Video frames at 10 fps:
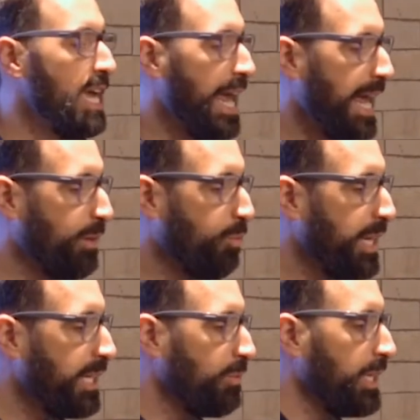And
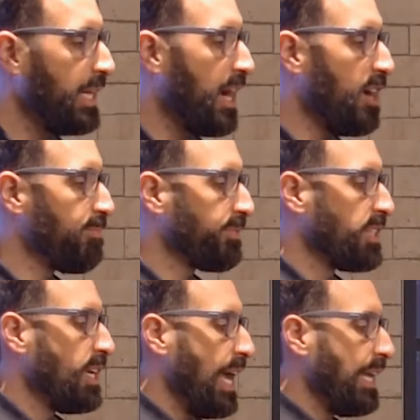
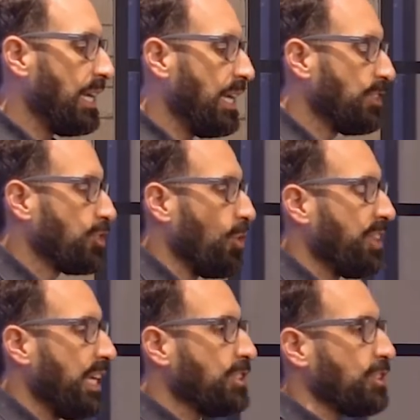and so
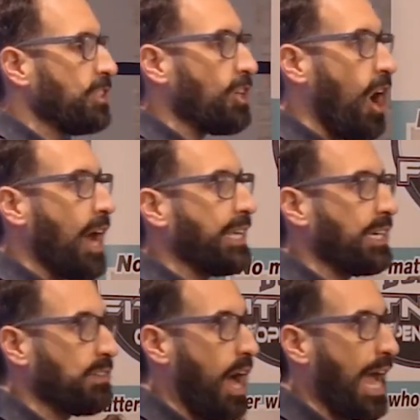these are the
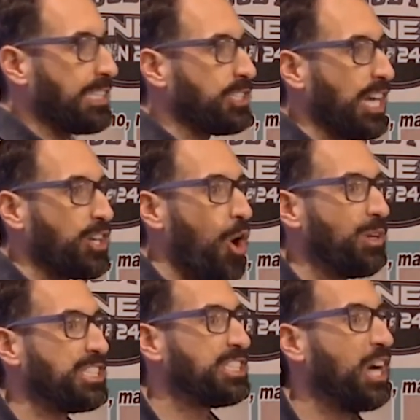talking clients that go
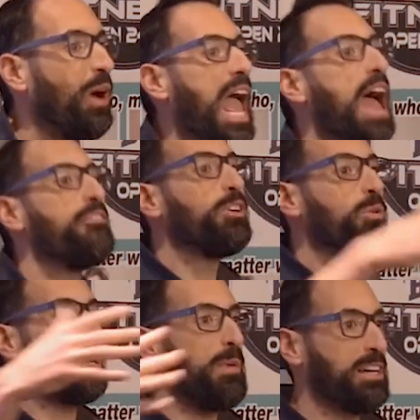and just tell
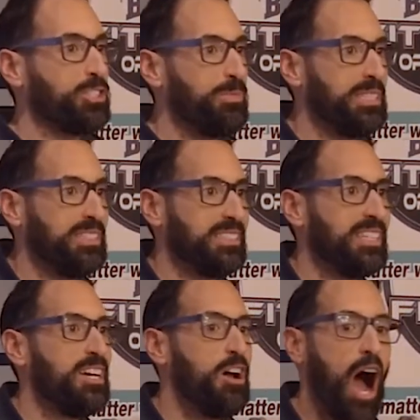everyone about your business.
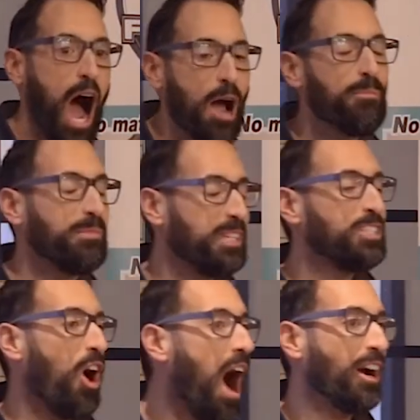I'm the
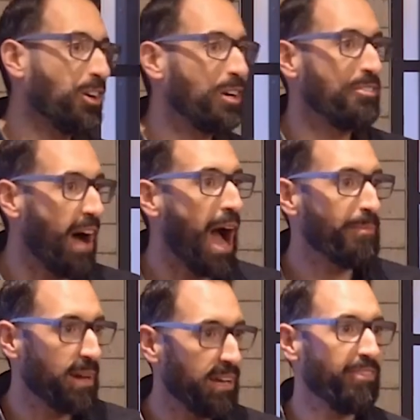talker. If
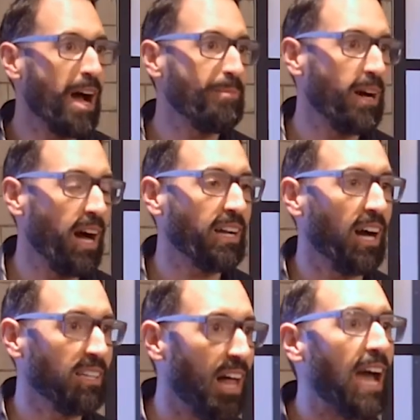I'm
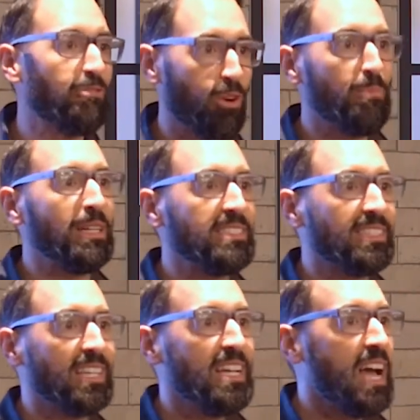a client for a
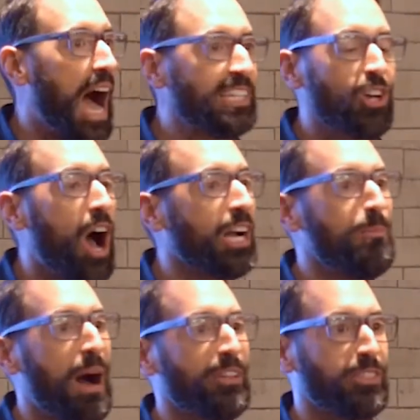business, I talk
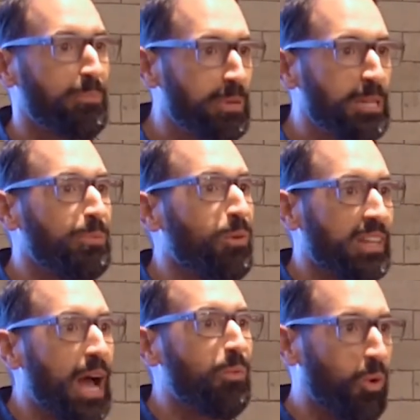about the people
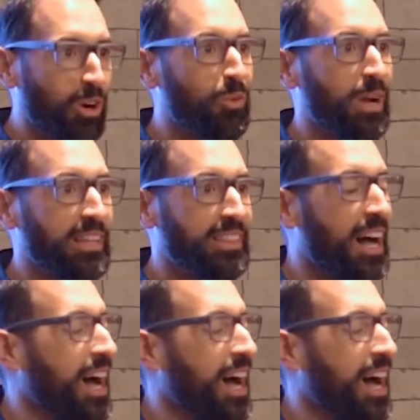that I work with.